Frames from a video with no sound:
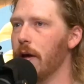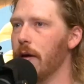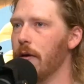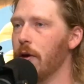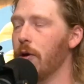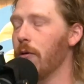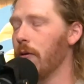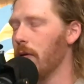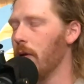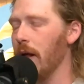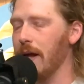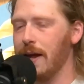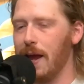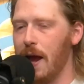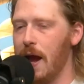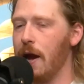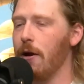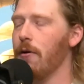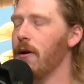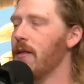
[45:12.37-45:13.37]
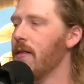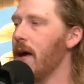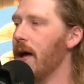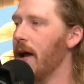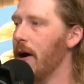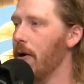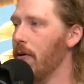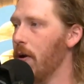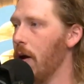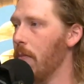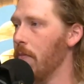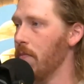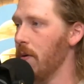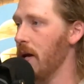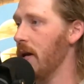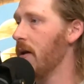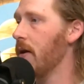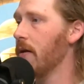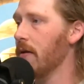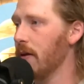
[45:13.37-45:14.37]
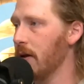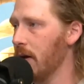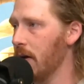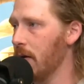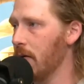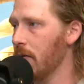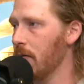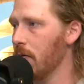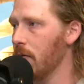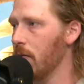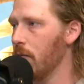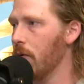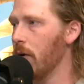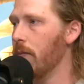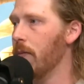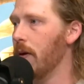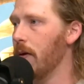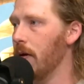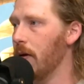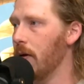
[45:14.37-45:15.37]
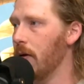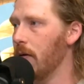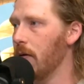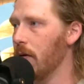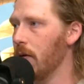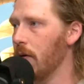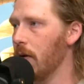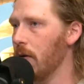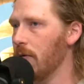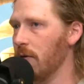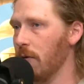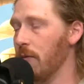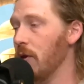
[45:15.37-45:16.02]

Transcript: you like airing that out immediately would be something